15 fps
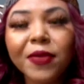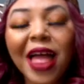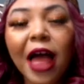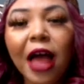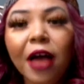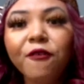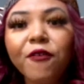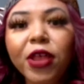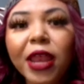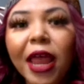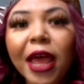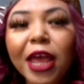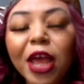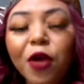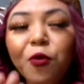I feel
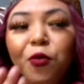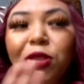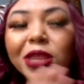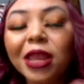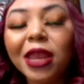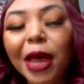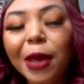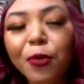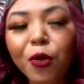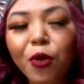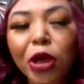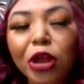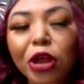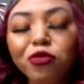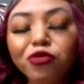like with the lipo, it
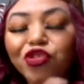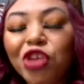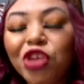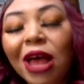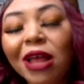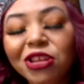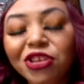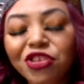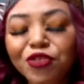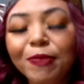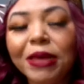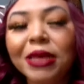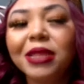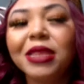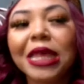don't challenge
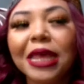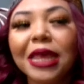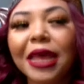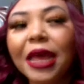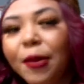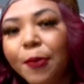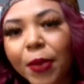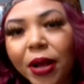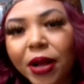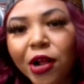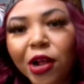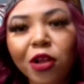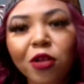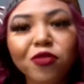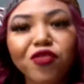me to eat better. It
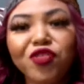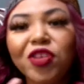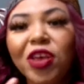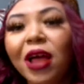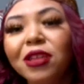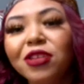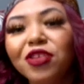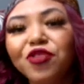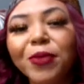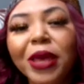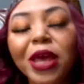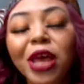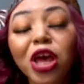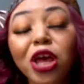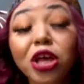don't challenge me
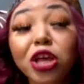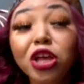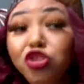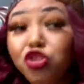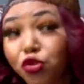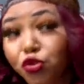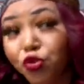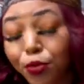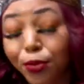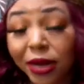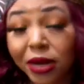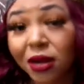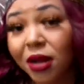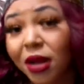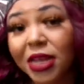to do
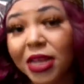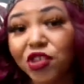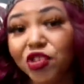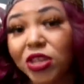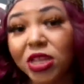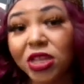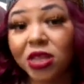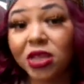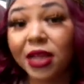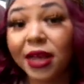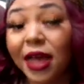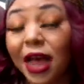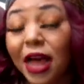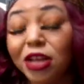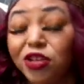better. It just
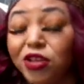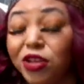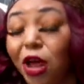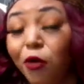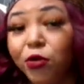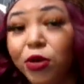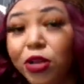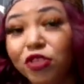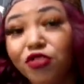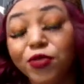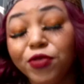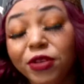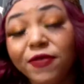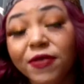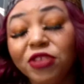I will
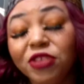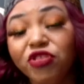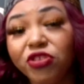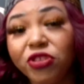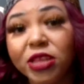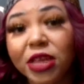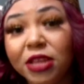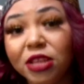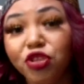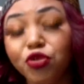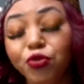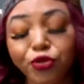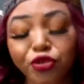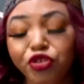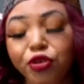literally just get it
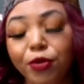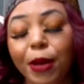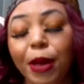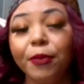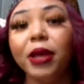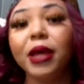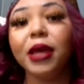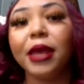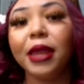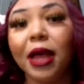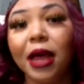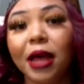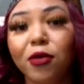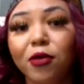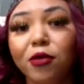switched to my butt, and
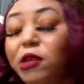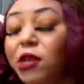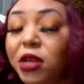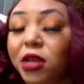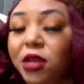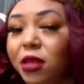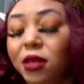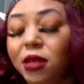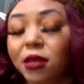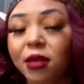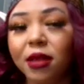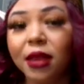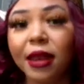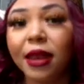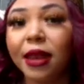I'll look good, and
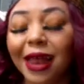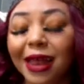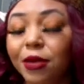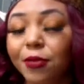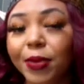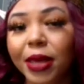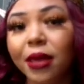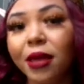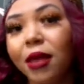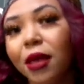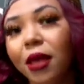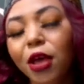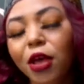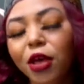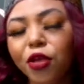that'll be it.
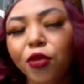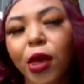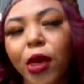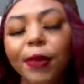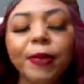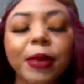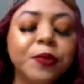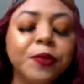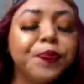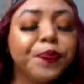You get me?